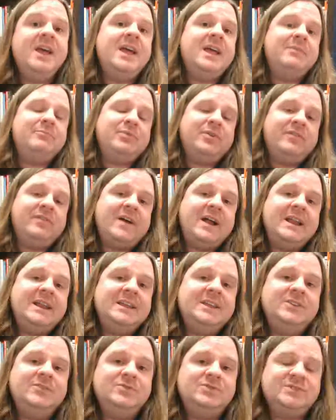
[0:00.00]
and
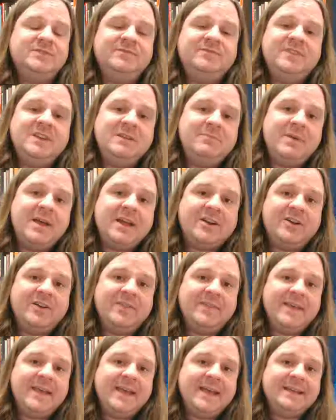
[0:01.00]
providing you some feedback
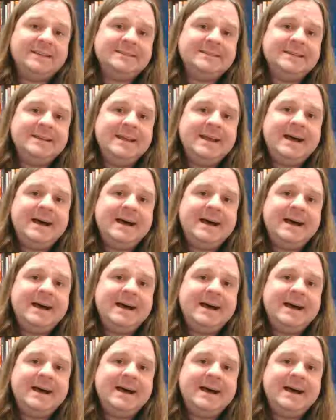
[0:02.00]
on that.